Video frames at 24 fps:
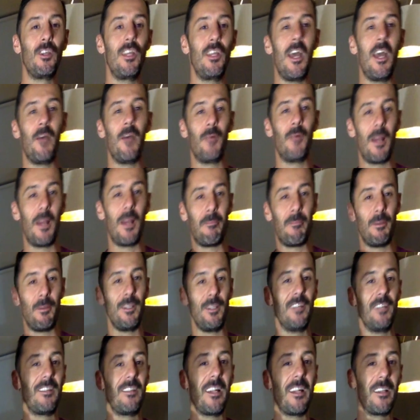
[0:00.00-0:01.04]
Yeah, what
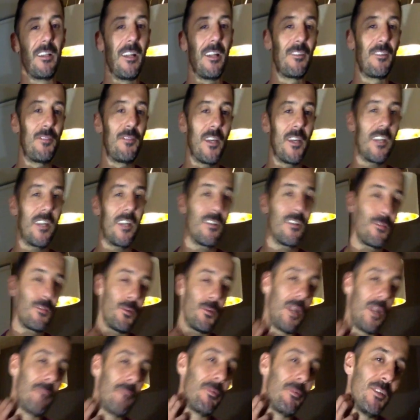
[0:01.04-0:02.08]
happened is like Las Vegas,
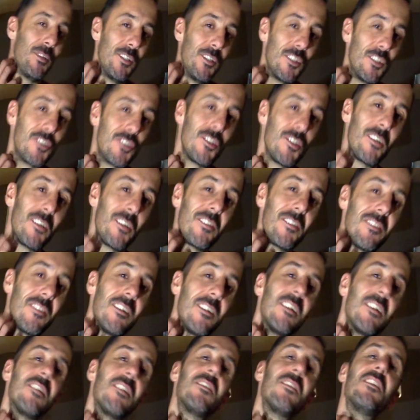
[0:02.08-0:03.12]
what happened in the truck
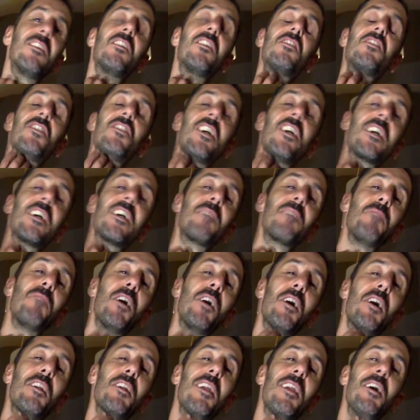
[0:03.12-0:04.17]
stays in the truck,
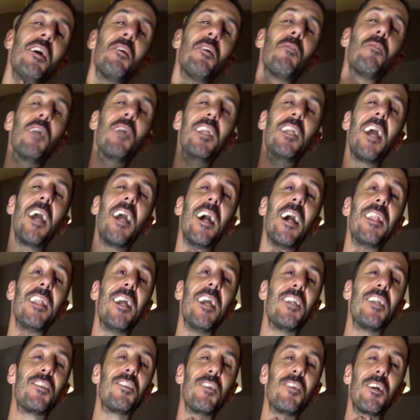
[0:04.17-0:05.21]
but when he had
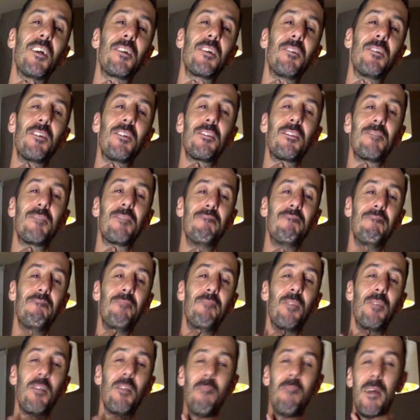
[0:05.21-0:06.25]
that truck was
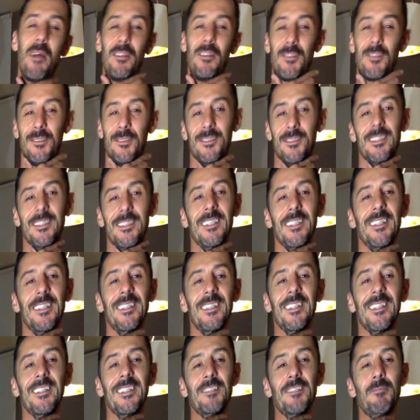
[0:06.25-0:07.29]
pretty mental,
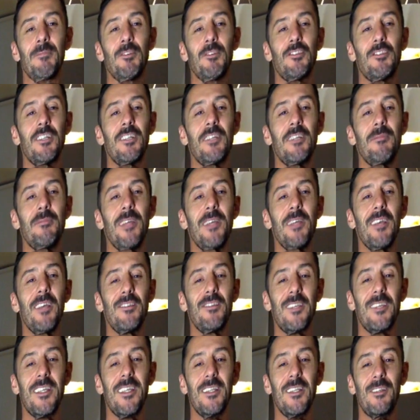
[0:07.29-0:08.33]
especially me
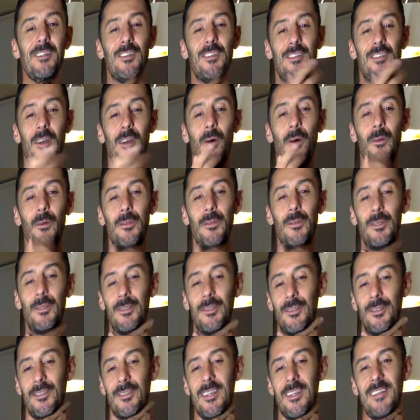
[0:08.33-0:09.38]
as a kid because they're older.
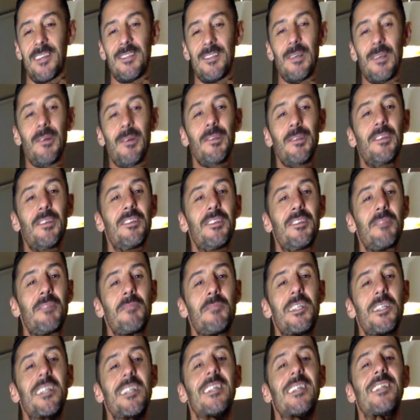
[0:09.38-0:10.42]
Those guys are older than
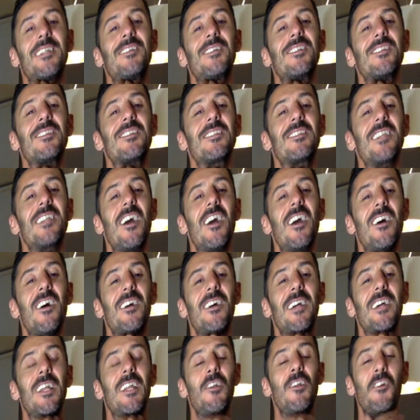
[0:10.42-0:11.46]
me, and I was
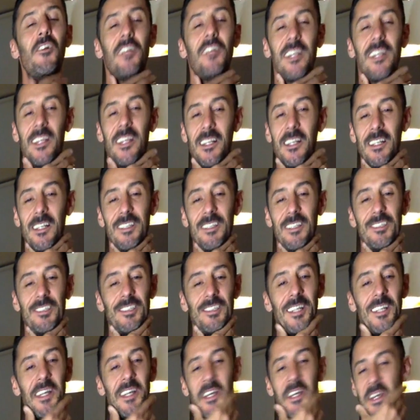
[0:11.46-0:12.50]
young and learning
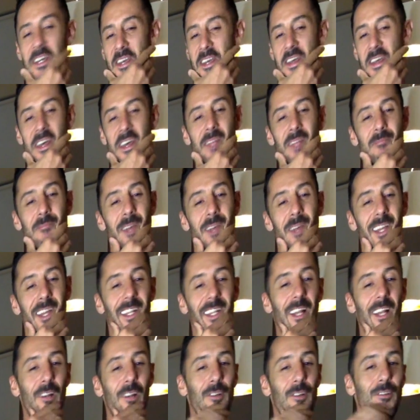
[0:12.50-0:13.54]
English. And
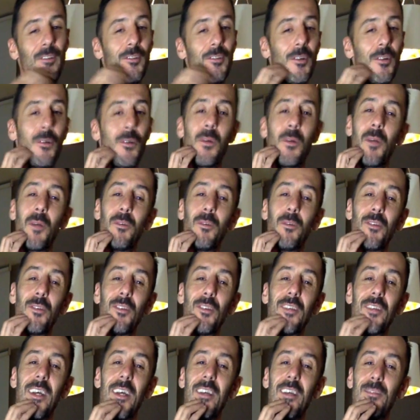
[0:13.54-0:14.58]
man, I learned so quick with
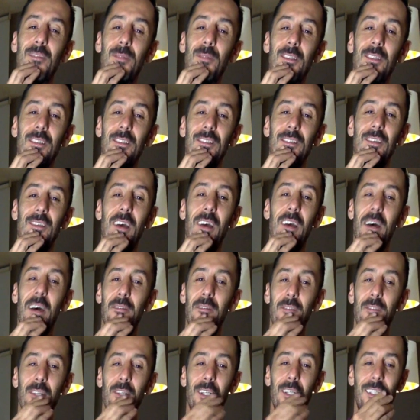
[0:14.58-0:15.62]
those guys because you
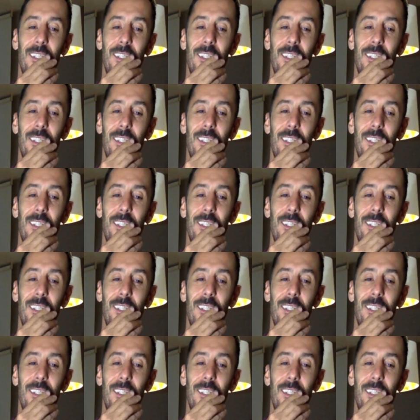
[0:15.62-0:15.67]
have to.